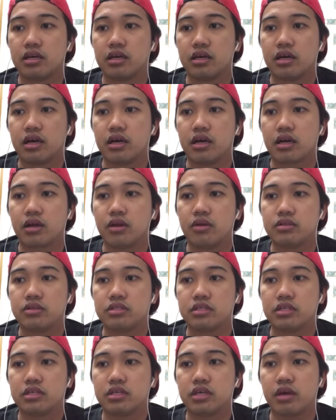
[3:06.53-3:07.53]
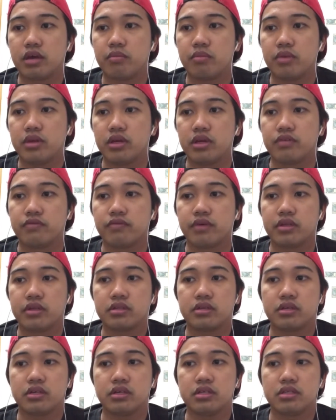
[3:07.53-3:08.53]
closing Cadbury
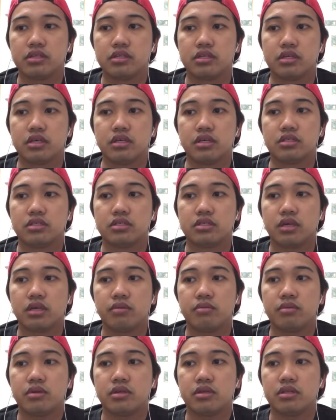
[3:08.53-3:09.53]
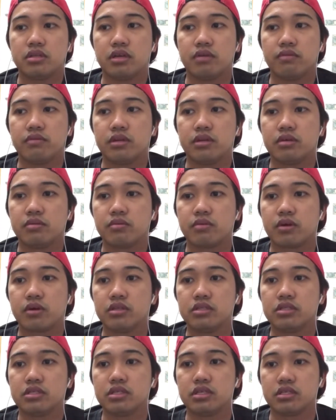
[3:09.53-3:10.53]
factories in several developed
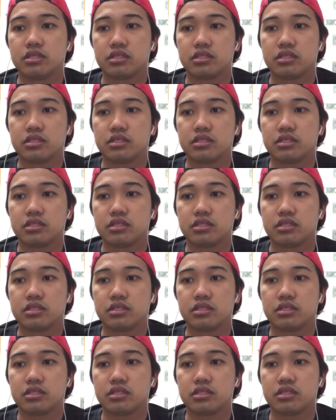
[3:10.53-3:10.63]
countries,